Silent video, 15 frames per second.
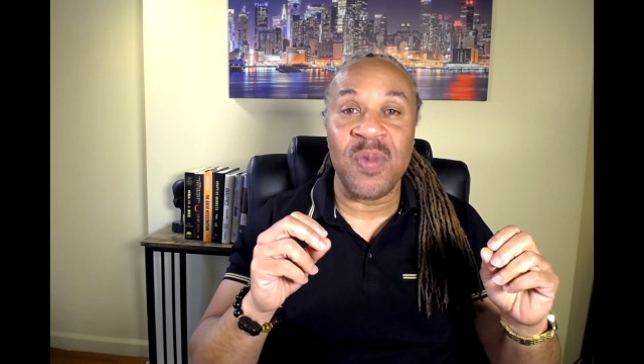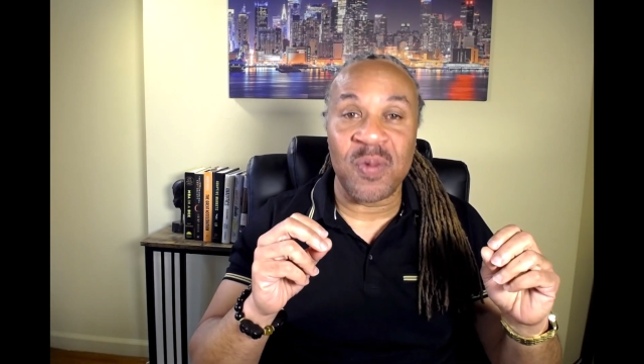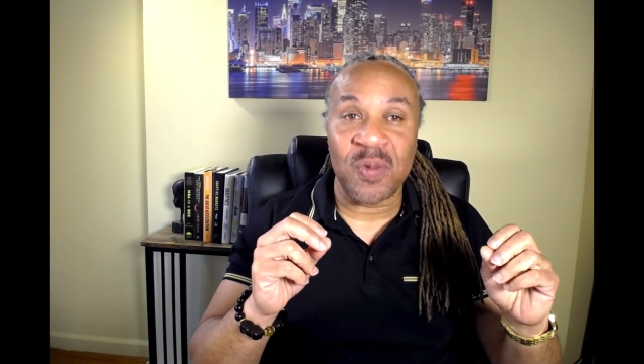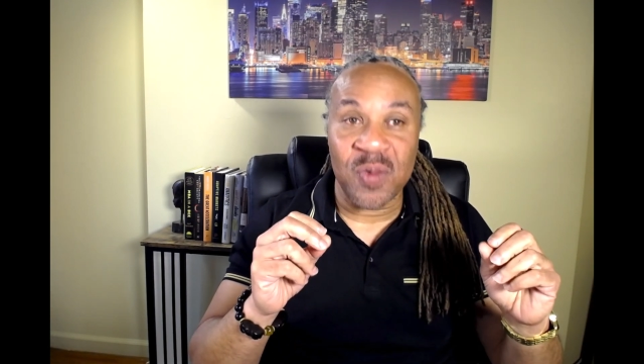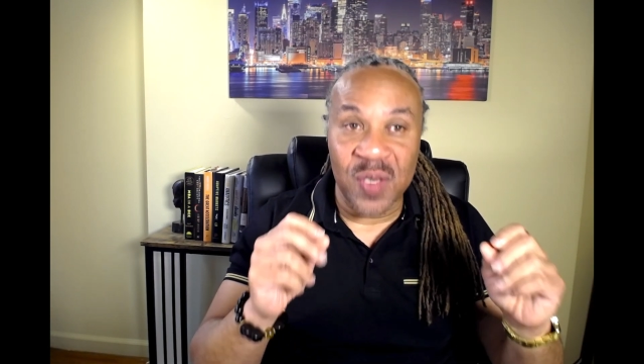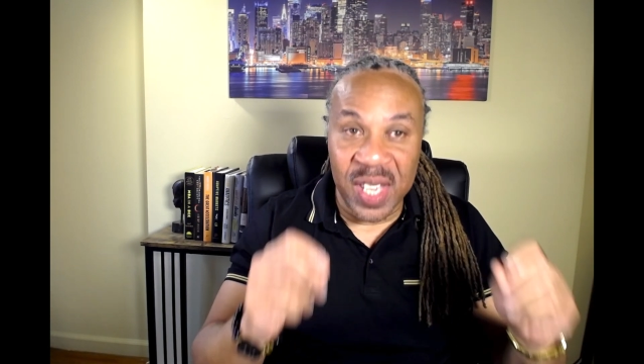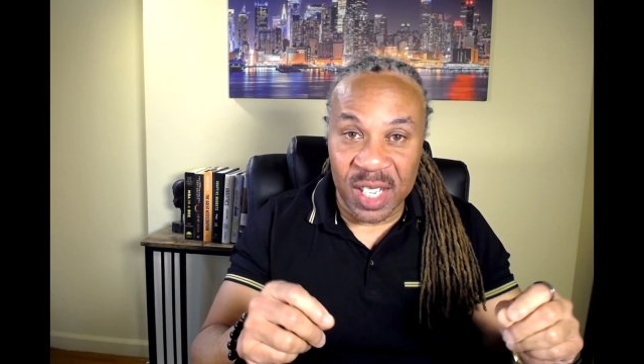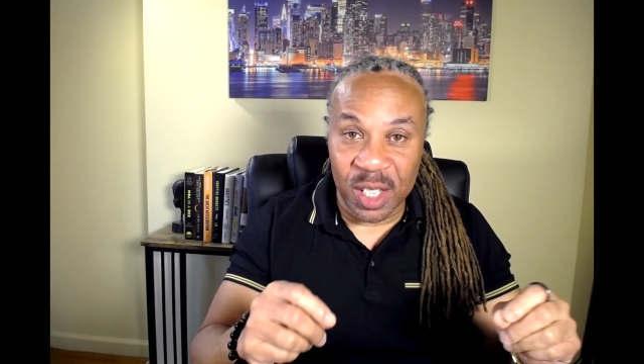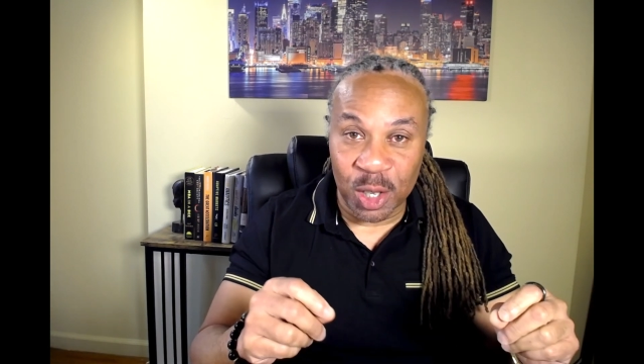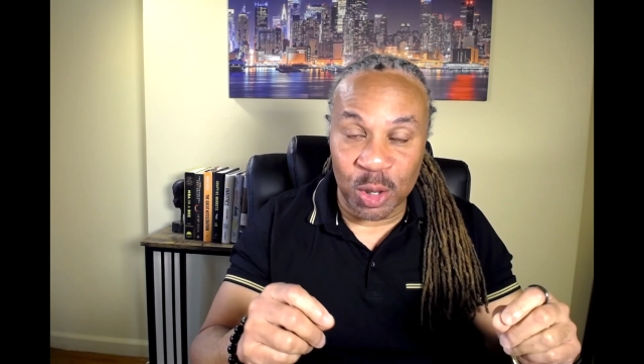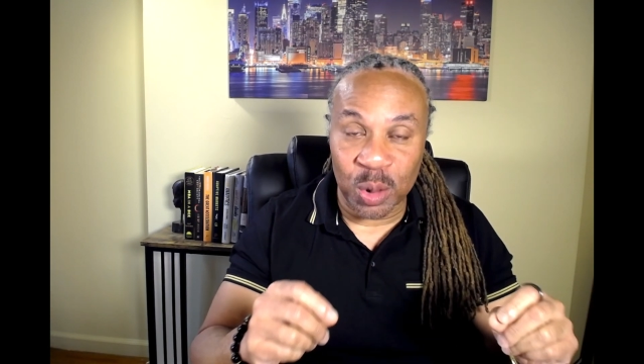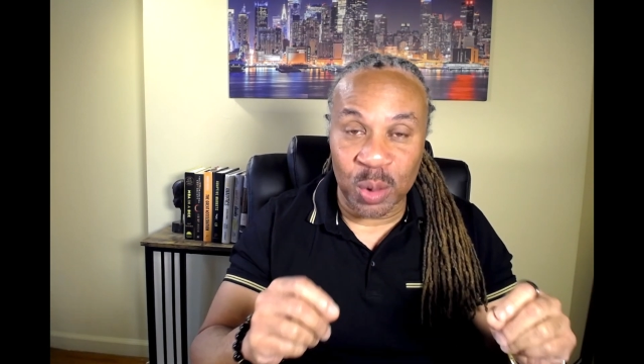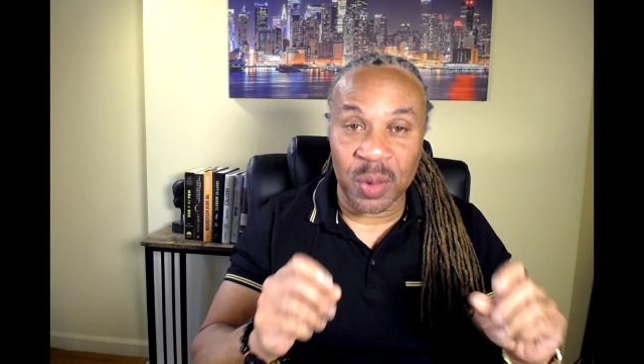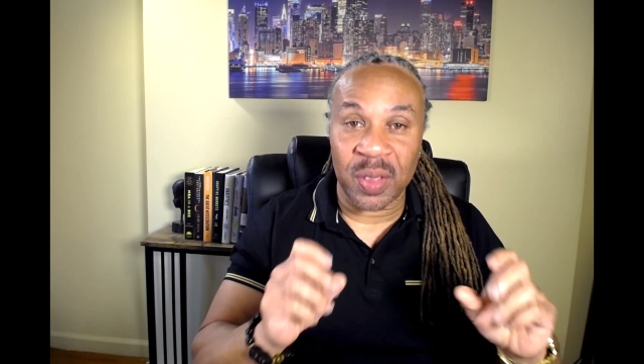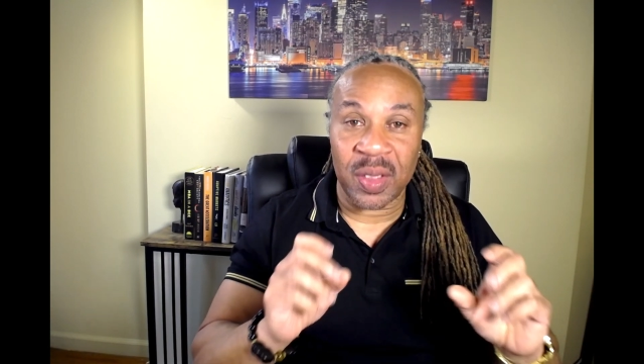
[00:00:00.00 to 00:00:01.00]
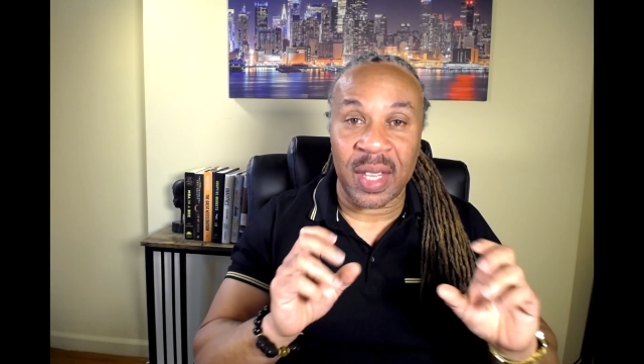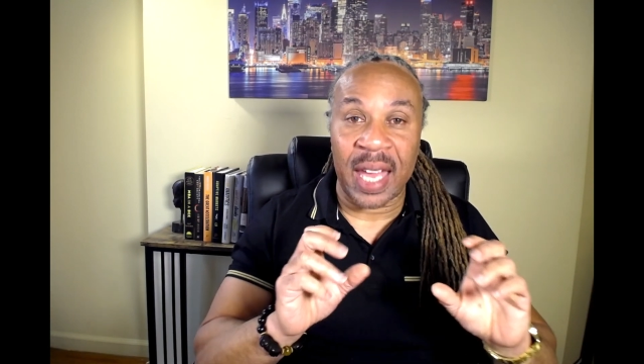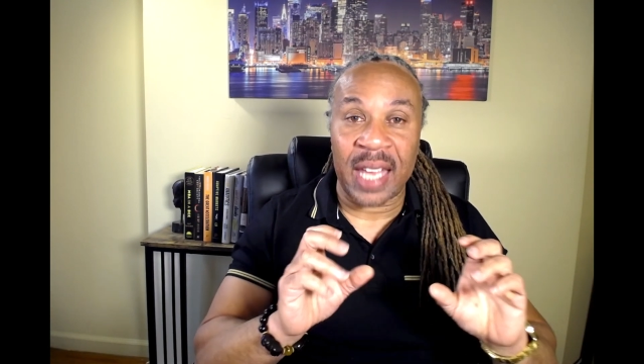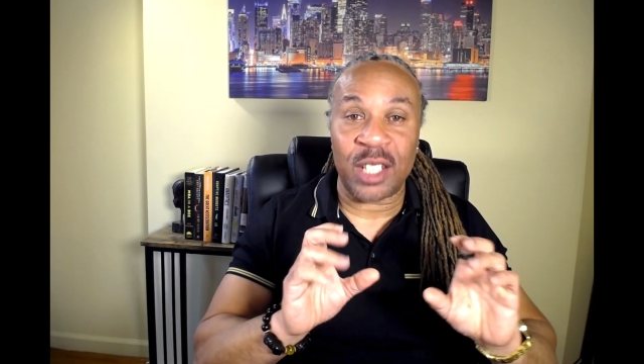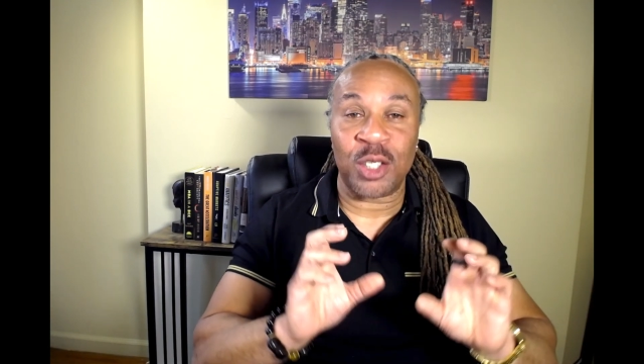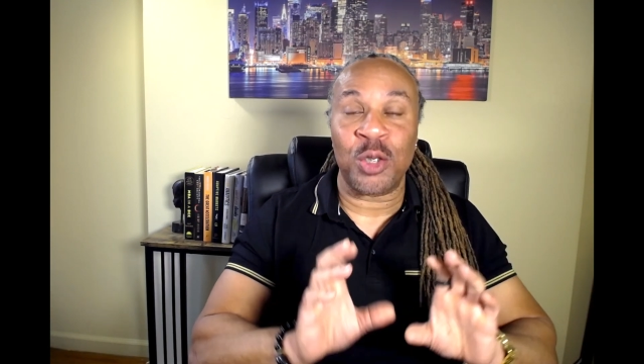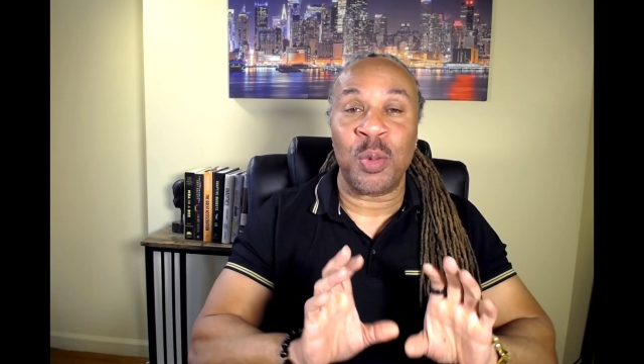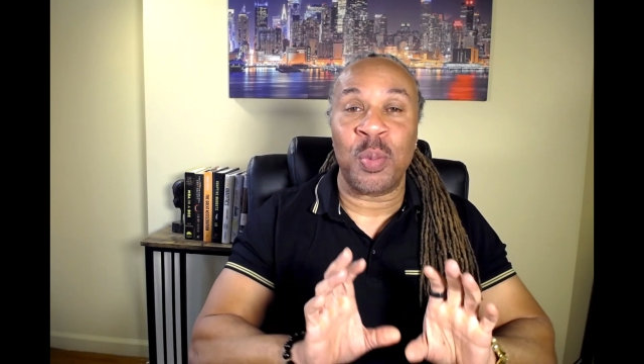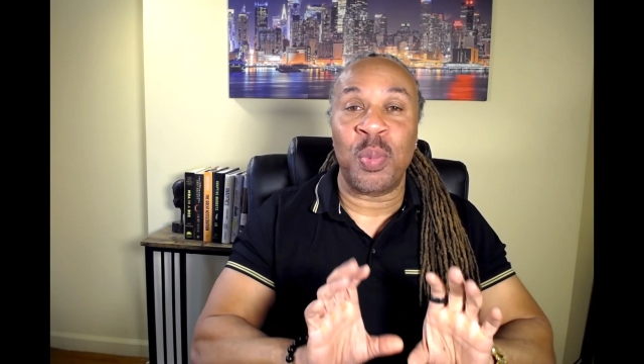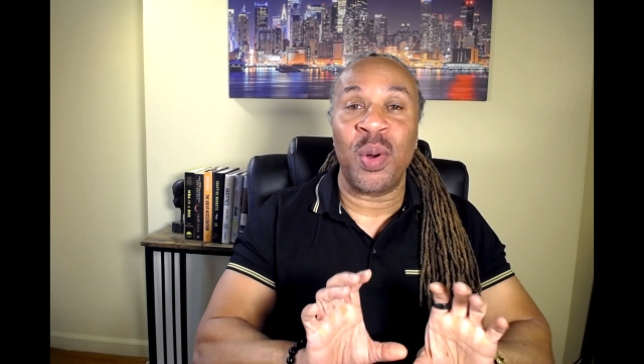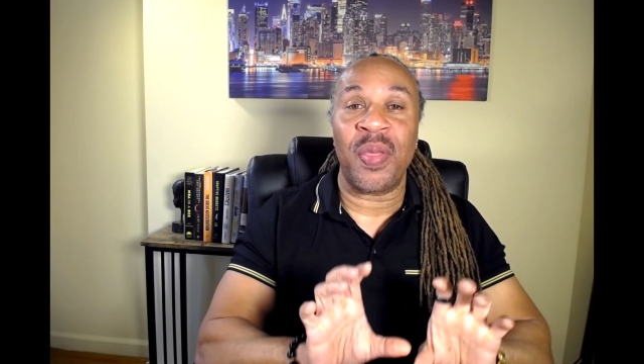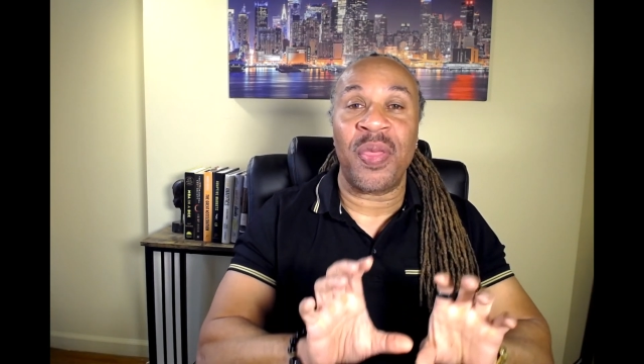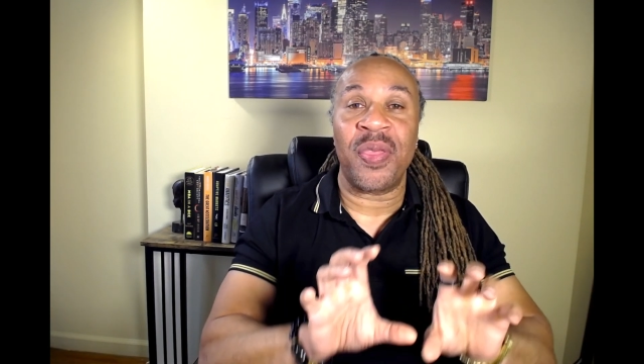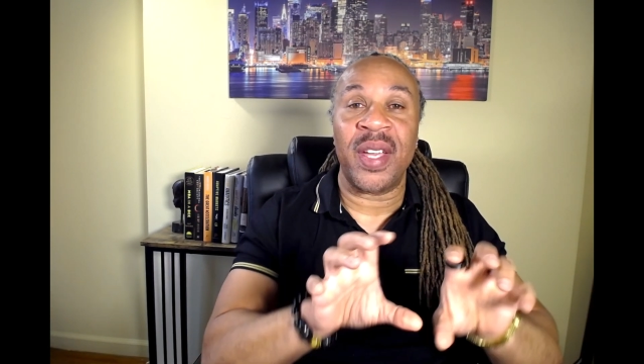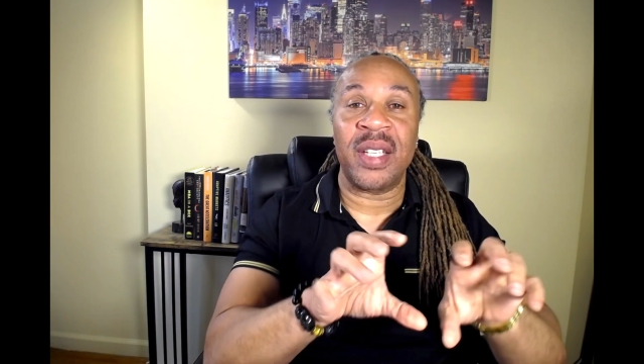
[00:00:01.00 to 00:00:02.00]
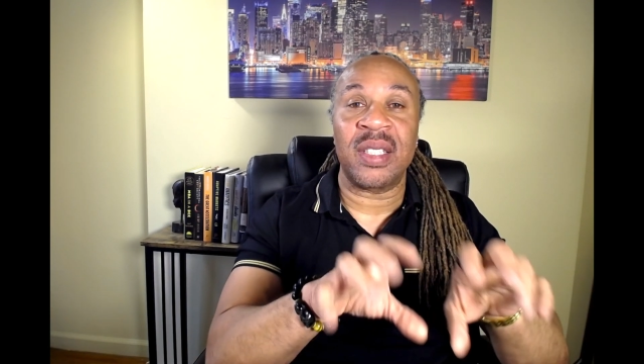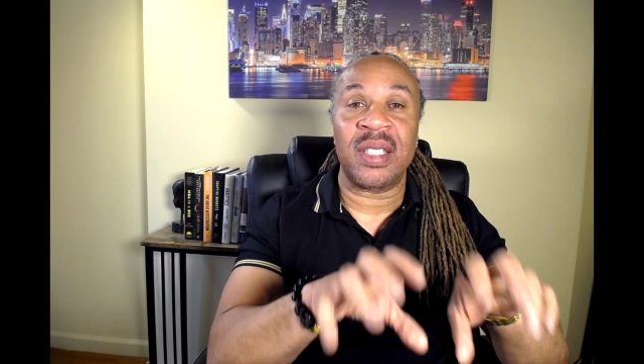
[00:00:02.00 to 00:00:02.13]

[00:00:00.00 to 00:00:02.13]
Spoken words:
vehicle that you put things